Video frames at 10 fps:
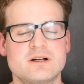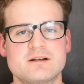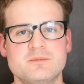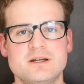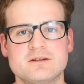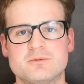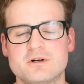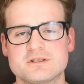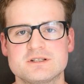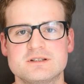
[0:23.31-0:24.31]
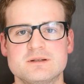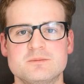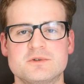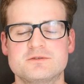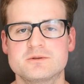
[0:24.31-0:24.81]
recommend watching them
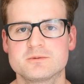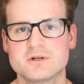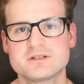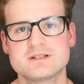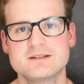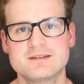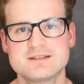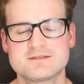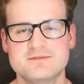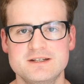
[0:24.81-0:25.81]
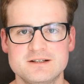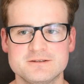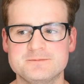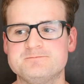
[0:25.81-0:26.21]
before watching this video.